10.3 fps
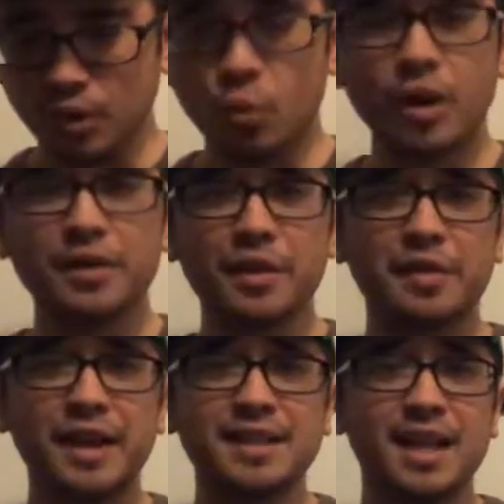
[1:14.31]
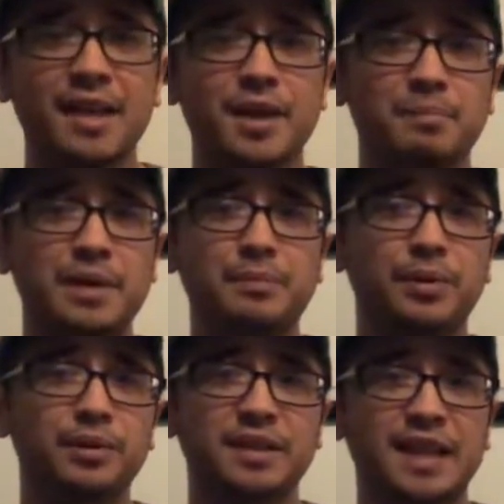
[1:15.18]
One of the things that
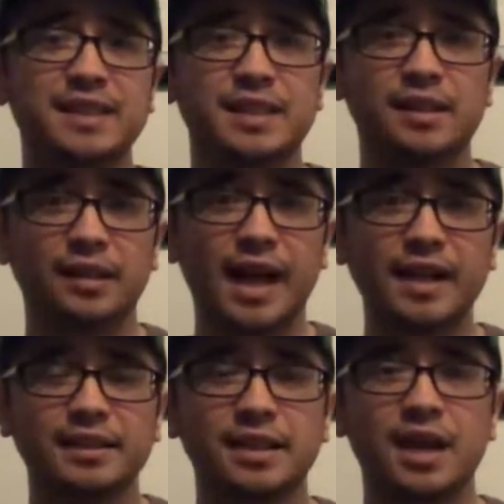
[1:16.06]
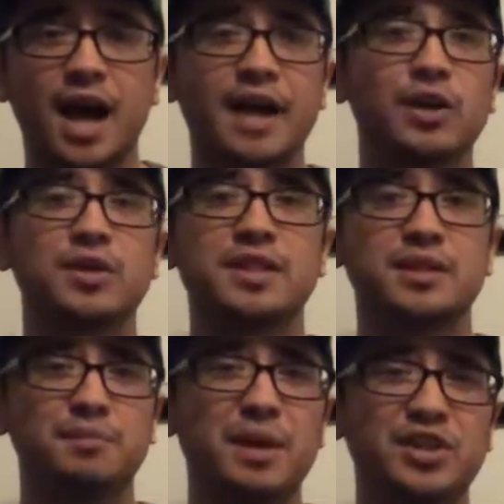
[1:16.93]
people tend to collect, I notice,
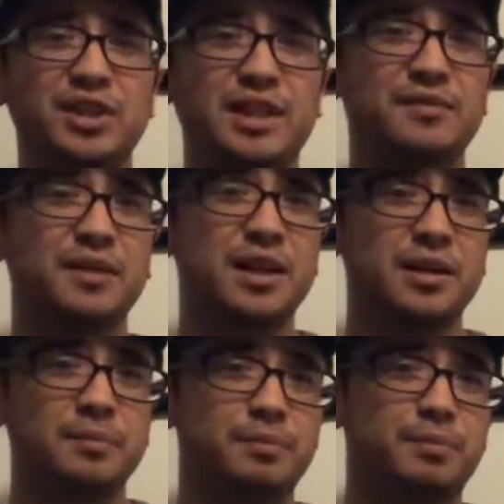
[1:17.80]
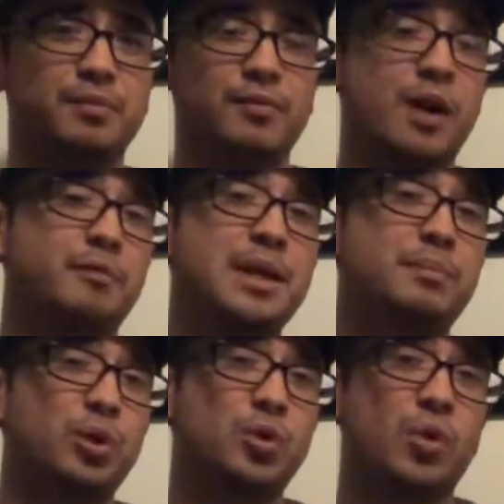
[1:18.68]
especially if of
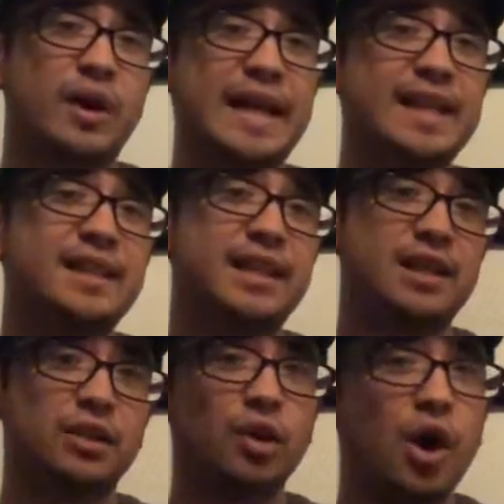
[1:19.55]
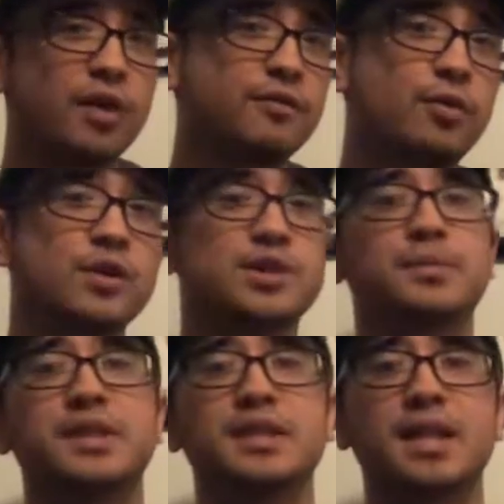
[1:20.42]
people who are in the law
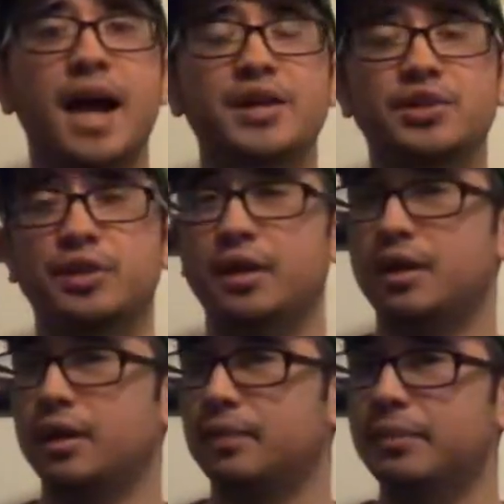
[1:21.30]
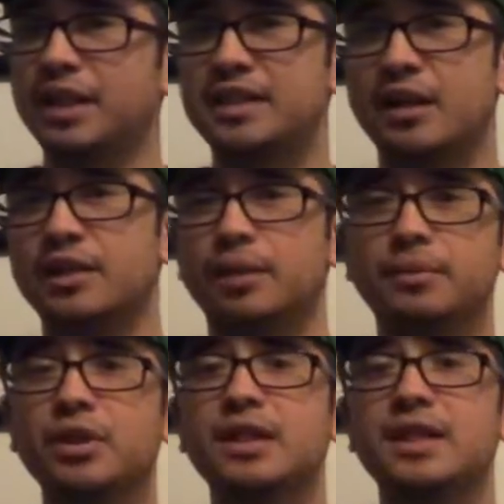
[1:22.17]
enforcement / military
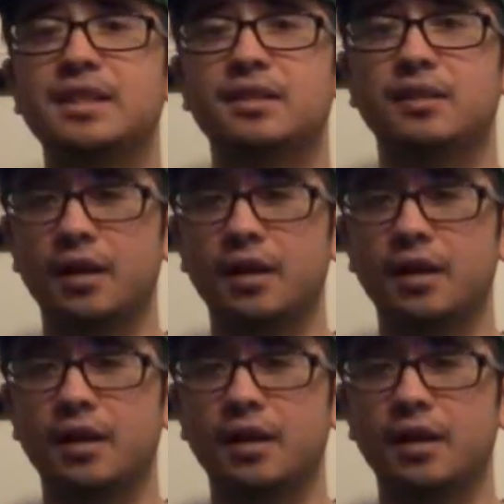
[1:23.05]
communities,